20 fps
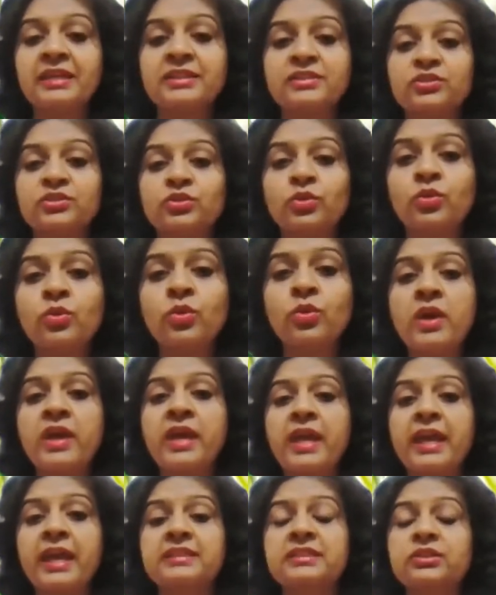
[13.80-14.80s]
So
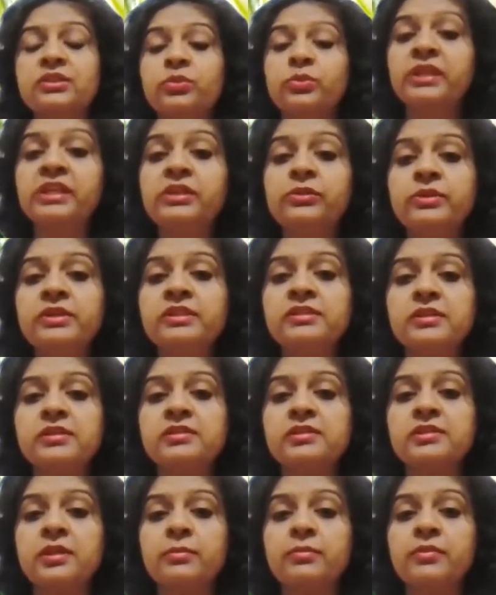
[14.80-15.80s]
excretory
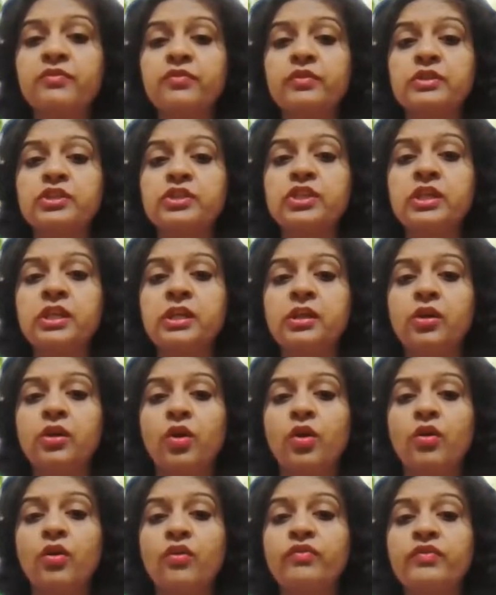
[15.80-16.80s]
system, if we deal
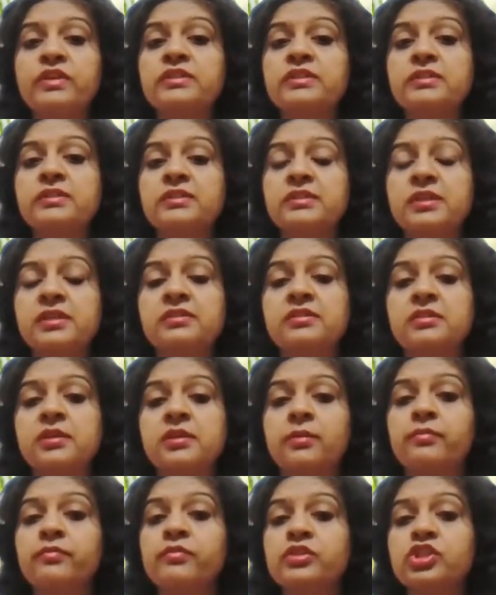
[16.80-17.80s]
of, is a
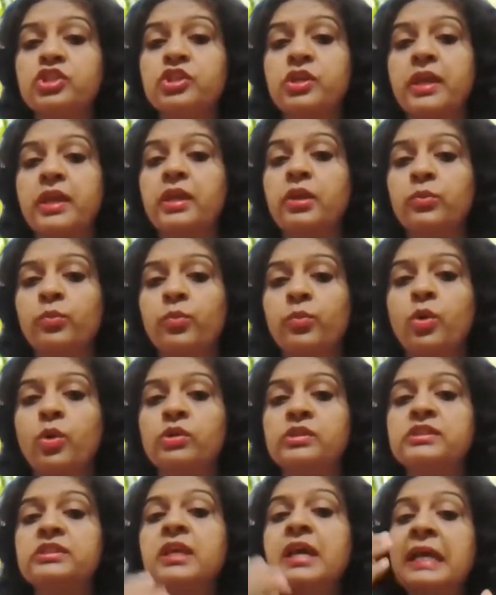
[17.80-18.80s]
system which
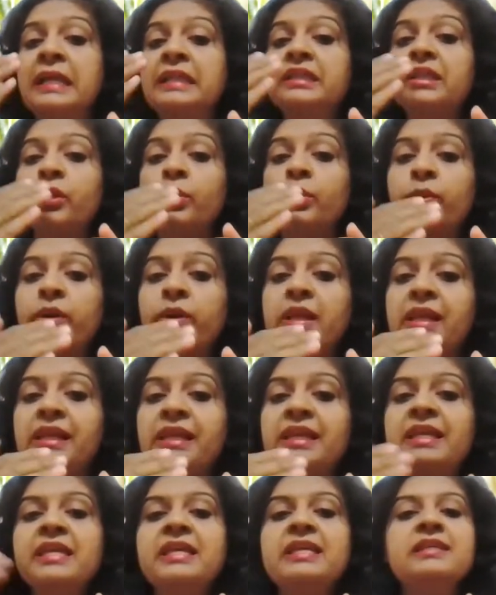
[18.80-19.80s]
involves the
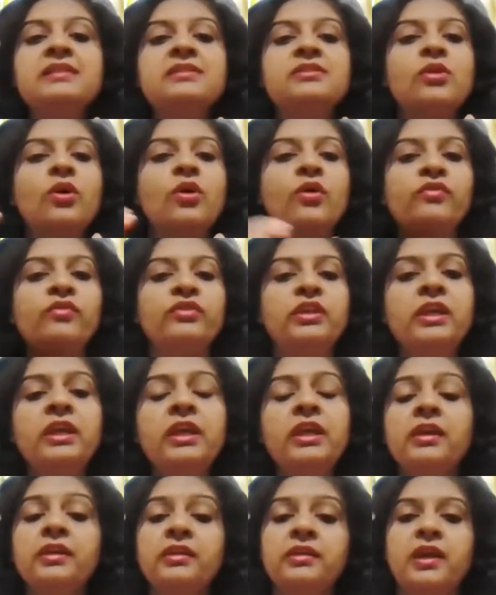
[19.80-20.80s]
release of the
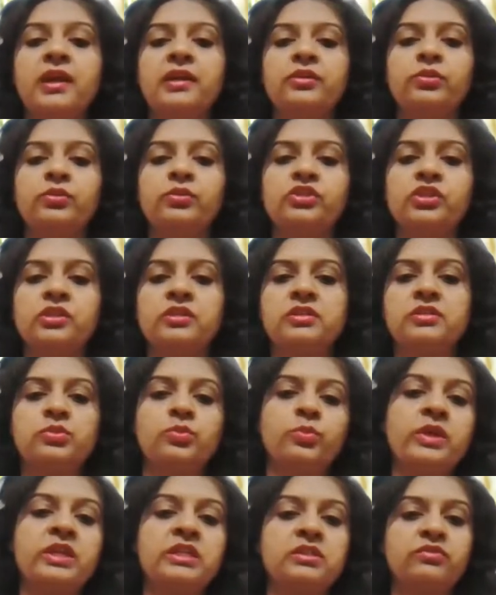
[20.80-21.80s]
nitrogenous
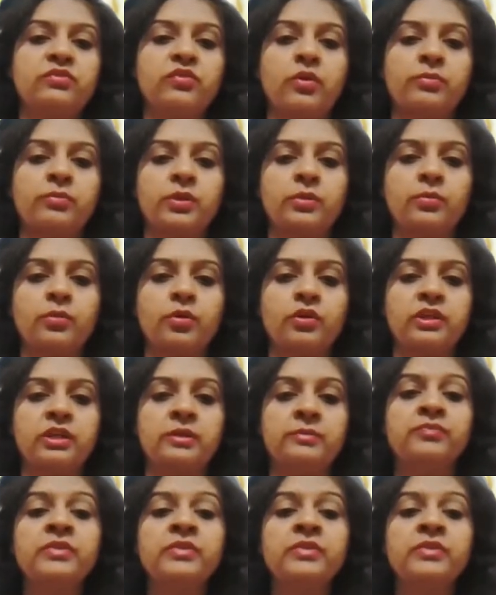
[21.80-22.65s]
waste from the body.